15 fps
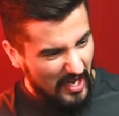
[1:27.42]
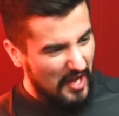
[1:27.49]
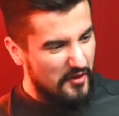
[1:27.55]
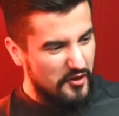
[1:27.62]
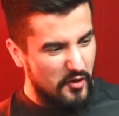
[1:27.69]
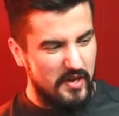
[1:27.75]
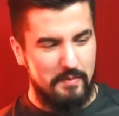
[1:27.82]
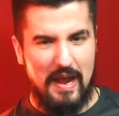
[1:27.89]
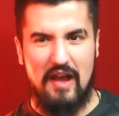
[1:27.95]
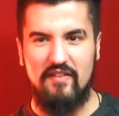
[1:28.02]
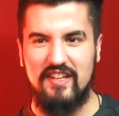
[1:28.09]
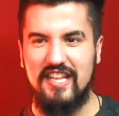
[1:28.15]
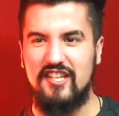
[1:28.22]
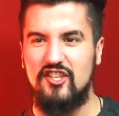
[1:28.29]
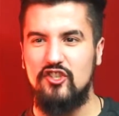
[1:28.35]
And then you end up
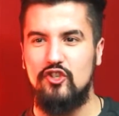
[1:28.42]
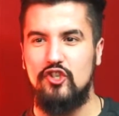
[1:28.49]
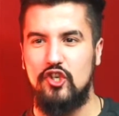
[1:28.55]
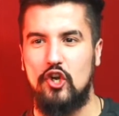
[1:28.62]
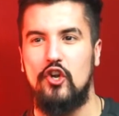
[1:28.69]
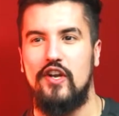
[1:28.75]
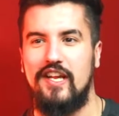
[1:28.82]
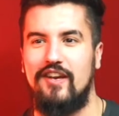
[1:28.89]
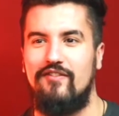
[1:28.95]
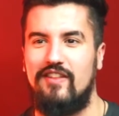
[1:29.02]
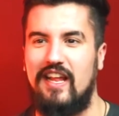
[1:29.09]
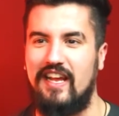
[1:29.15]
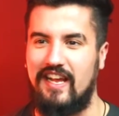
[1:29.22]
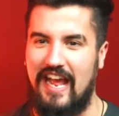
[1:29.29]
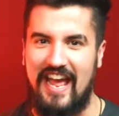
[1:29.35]
having like this journey of
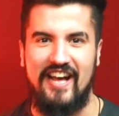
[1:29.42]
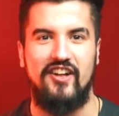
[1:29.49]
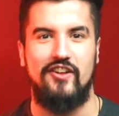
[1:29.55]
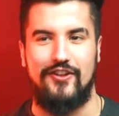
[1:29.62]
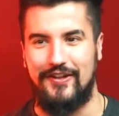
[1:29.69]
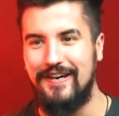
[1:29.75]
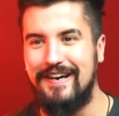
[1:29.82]
like hell,